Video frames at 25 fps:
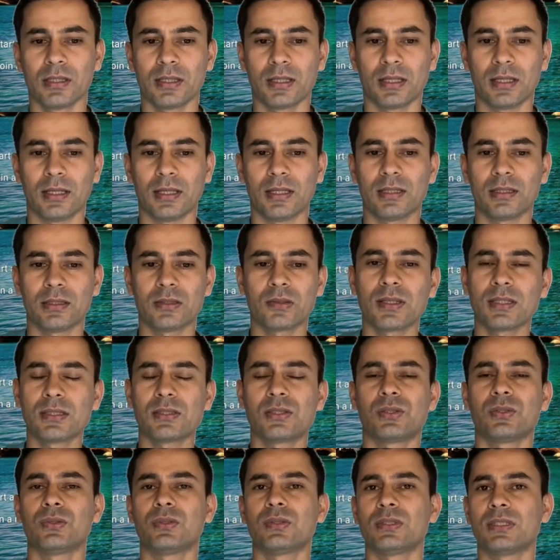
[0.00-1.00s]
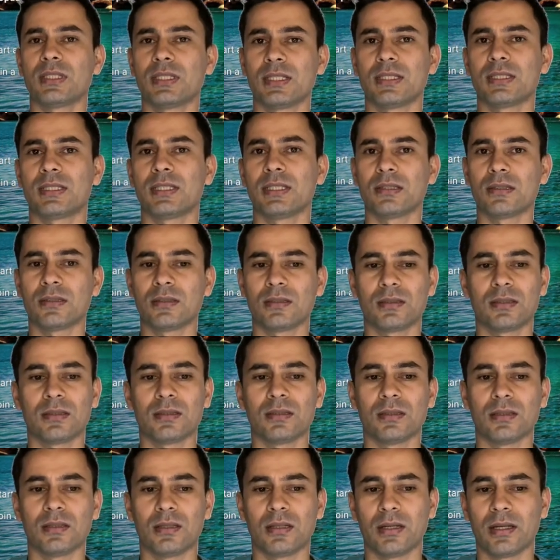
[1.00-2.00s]
and you can choose anything on
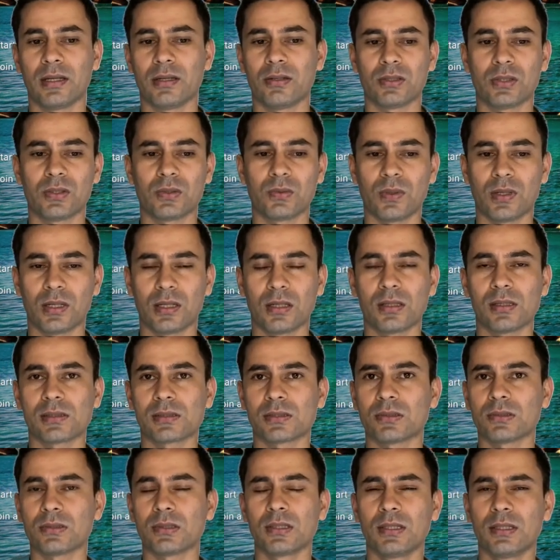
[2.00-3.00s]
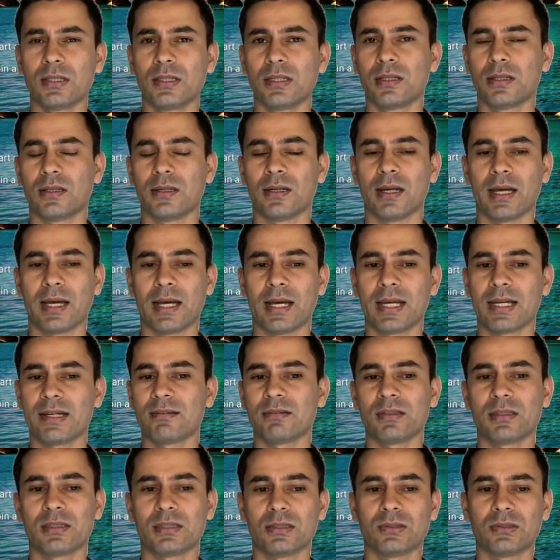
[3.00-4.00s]
the another one also. I
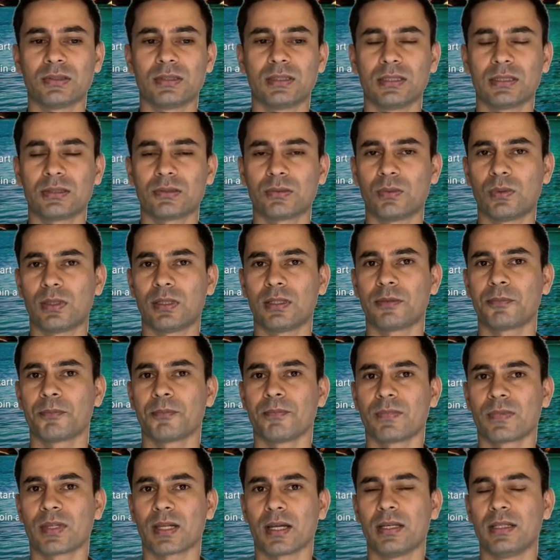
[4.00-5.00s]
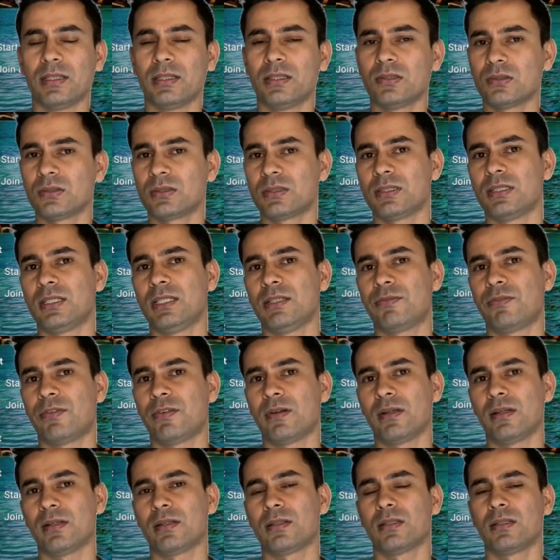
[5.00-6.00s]
haven't used this one. I use
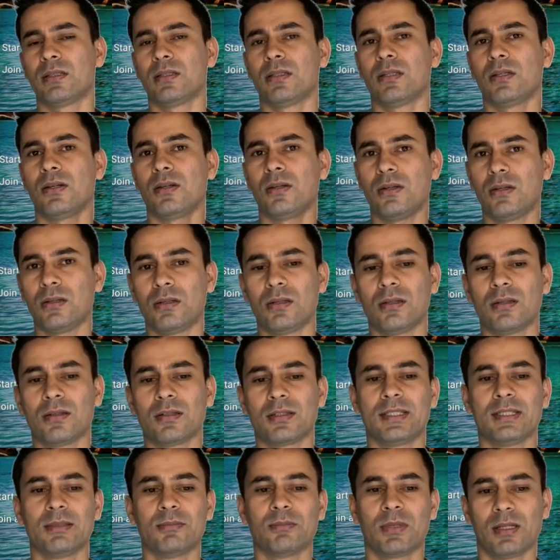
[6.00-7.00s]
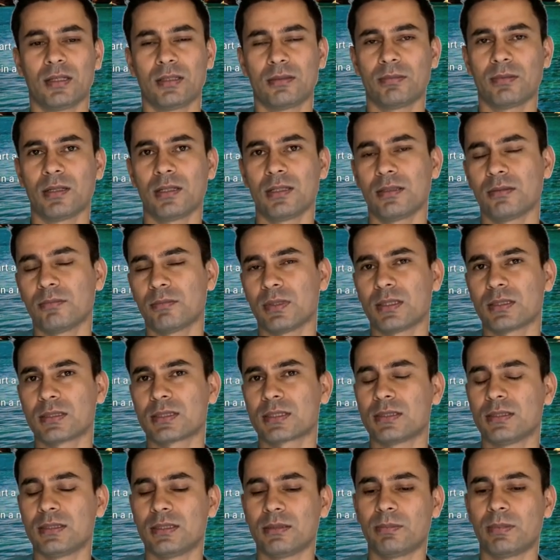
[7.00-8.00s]
default or the multiple
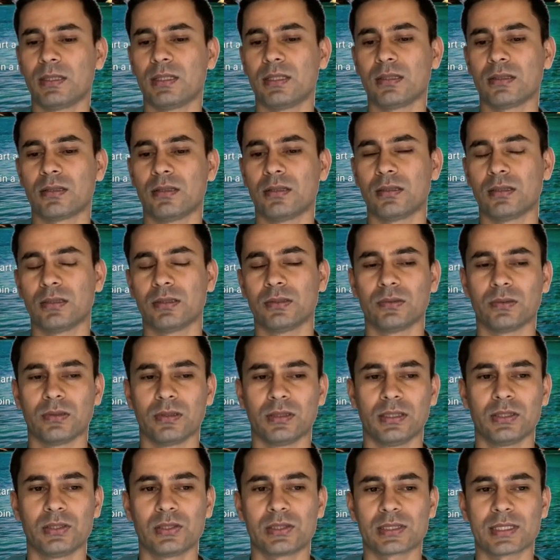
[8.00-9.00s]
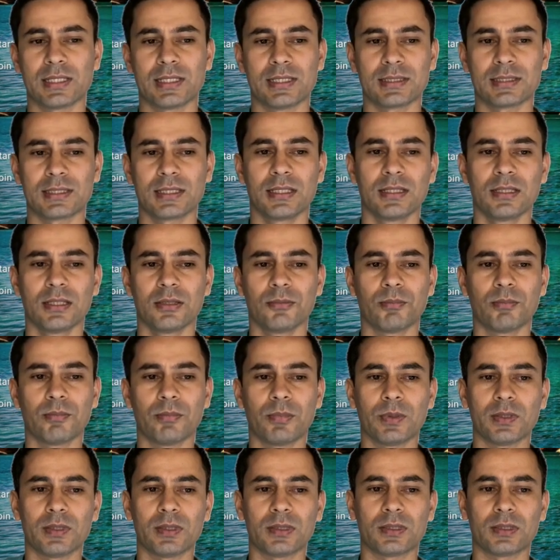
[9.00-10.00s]
inbox depending on use case,
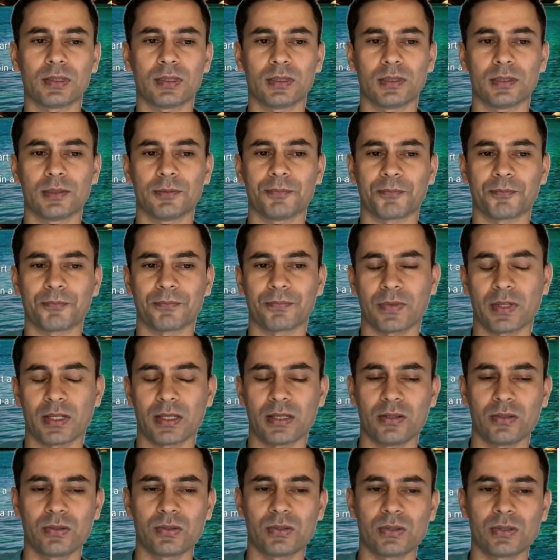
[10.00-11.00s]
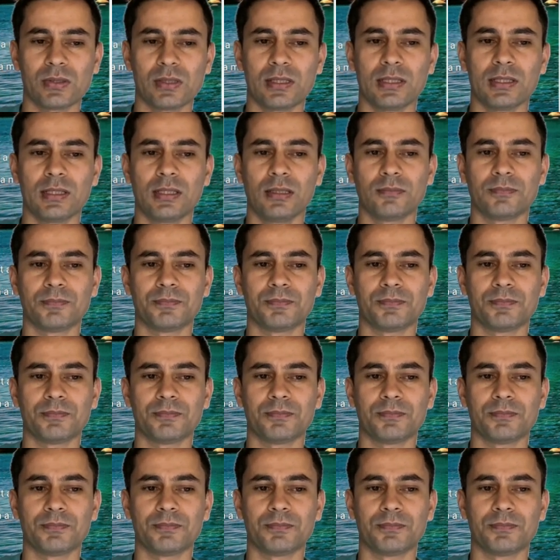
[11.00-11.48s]
but usually